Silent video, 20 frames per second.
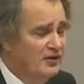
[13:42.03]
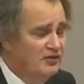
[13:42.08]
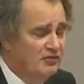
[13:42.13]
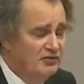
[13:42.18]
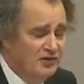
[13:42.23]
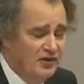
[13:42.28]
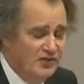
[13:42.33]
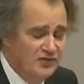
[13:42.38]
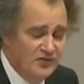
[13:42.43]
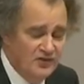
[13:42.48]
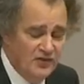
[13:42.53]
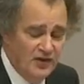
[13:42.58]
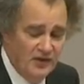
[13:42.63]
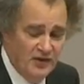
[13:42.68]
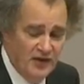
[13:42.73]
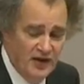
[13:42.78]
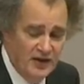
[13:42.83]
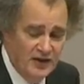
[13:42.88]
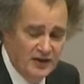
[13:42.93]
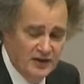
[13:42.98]
it's just
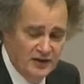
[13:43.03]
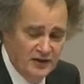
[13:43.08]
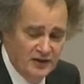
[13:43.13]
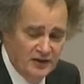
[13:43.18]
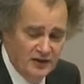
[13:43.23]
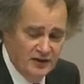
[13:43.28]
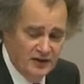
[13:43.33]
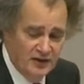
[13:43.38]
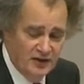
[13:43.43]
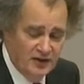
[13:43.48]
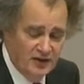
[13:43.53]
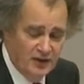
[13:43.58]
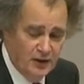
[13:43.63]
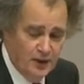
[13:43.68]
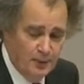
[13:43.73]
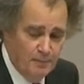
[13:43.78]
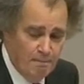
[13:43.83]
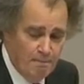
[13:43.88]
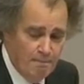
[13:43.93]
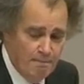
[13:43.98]
that they,
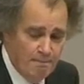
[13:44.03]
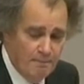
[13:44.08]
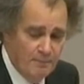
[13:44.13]
um,